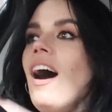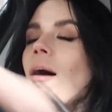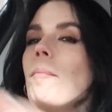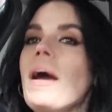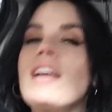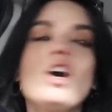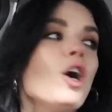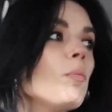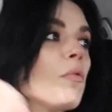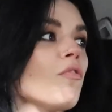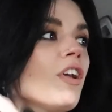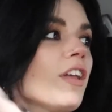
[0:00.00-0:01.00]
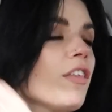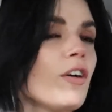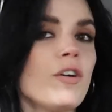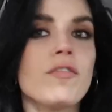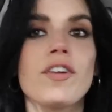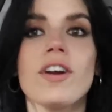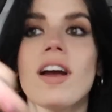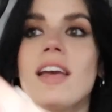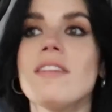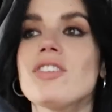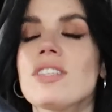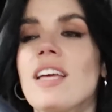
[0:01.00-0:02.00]
My cup runneth over. I
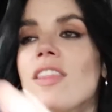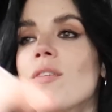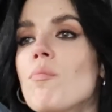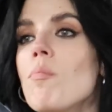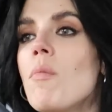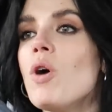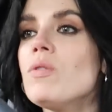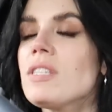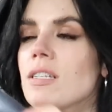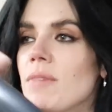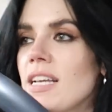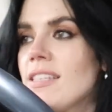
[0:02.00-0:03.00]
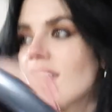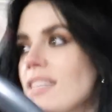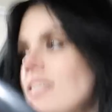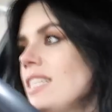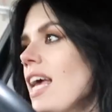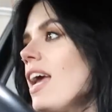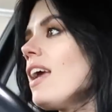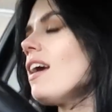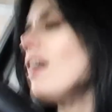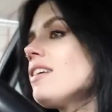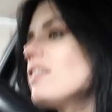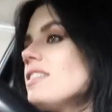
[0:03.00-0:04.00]
have just had the most amazing day.
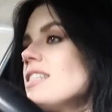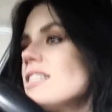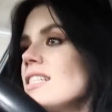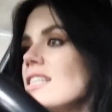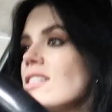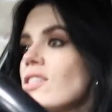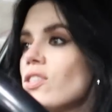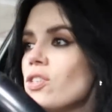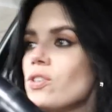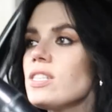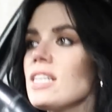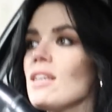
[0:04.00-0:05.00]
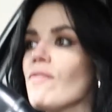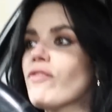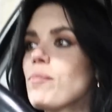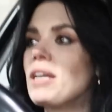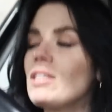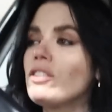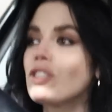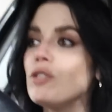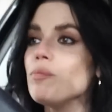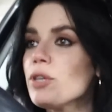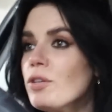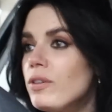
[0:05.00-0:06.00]
I got to see Susie from Hilden
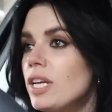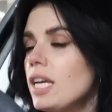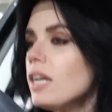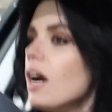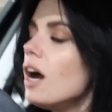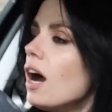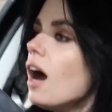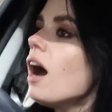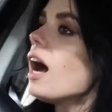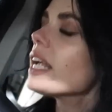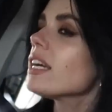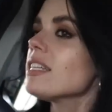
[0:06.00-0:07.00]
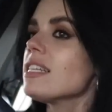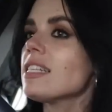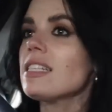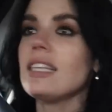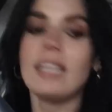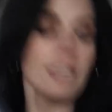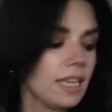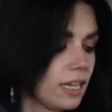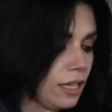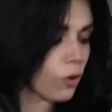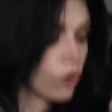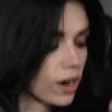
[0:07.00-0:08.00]
Beauty. I got to see
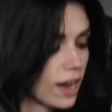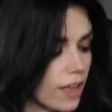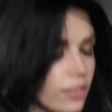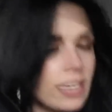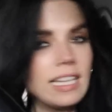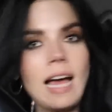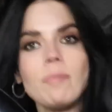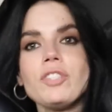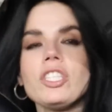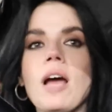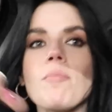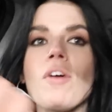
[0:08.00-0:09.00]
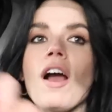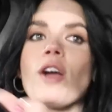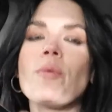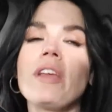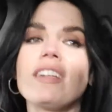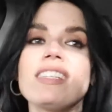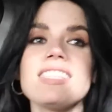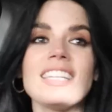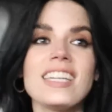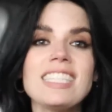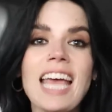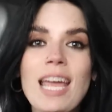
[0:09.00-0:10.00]
Laura, the Glam Shamrock. We got to sit at
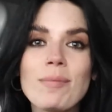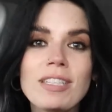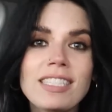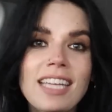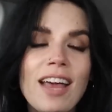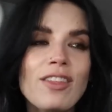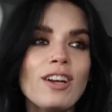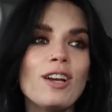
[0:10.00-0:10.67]
a table together.